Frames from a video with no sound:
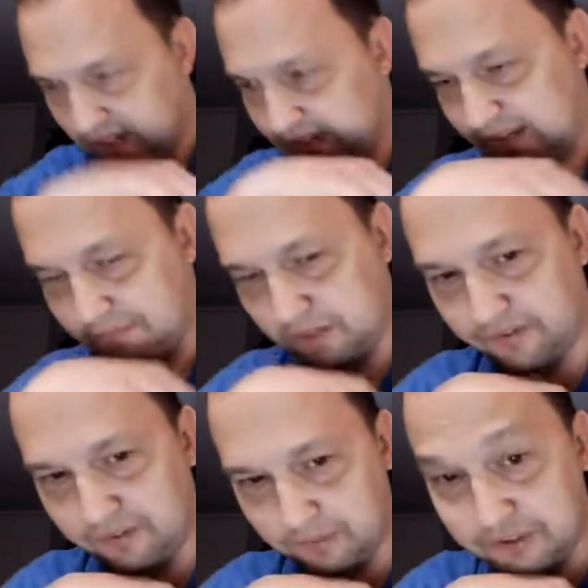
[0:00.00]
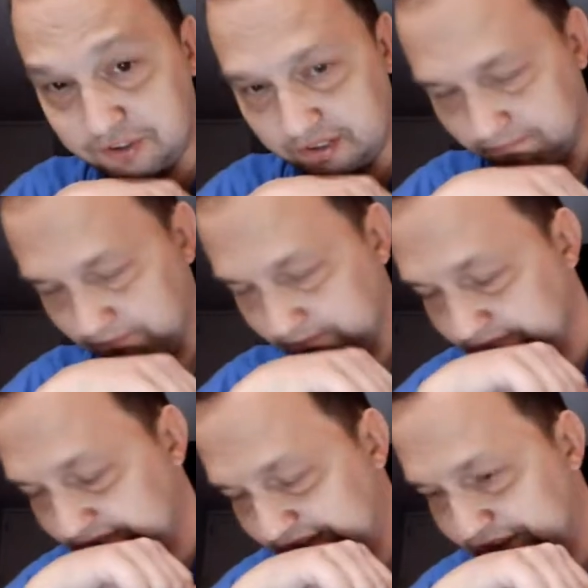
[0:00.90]
seminar if you wish it.
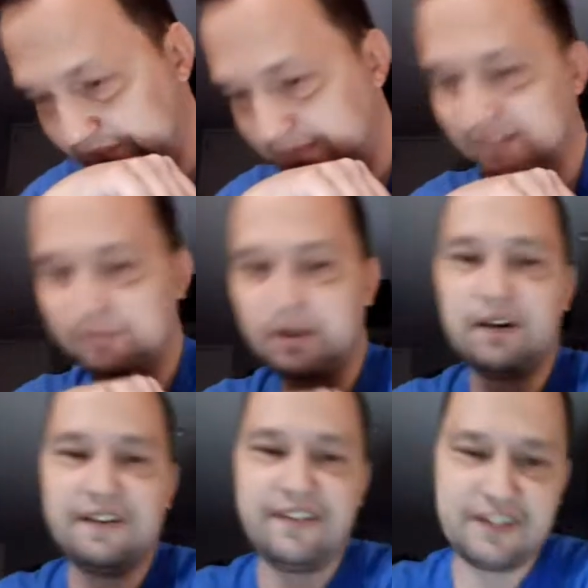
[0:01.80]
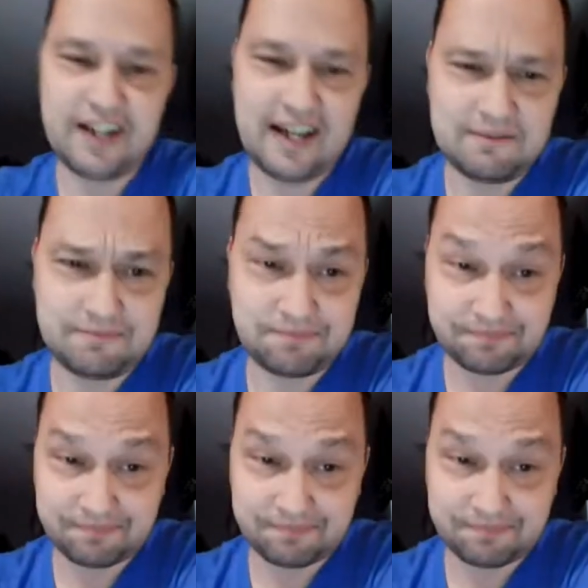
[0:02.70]
Excuse me, as well in the chat.